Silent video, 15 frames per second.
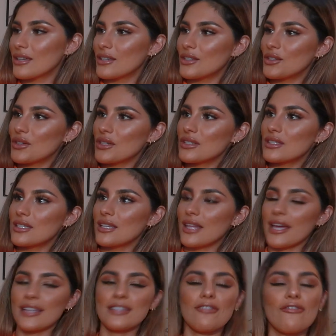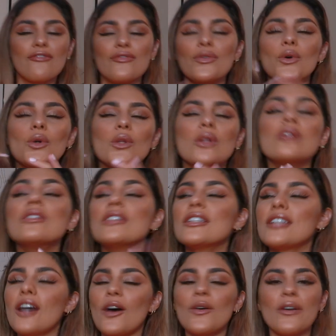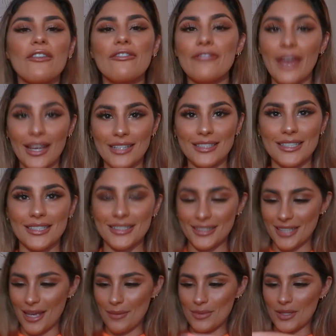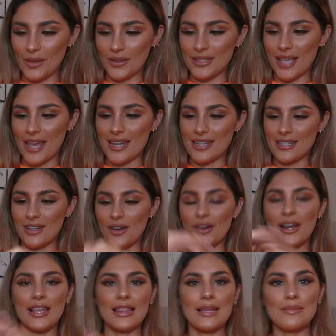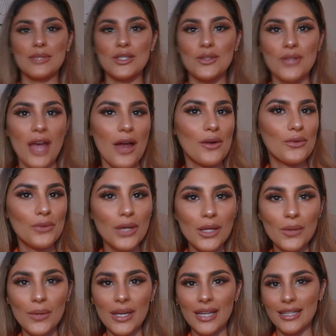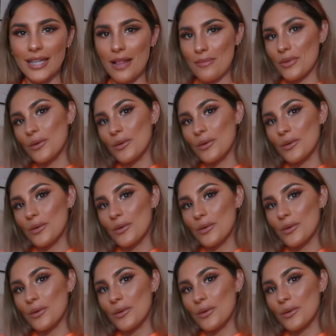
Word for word: you can see like the full you know effect so excited. All right, let me do that real quick and I'll be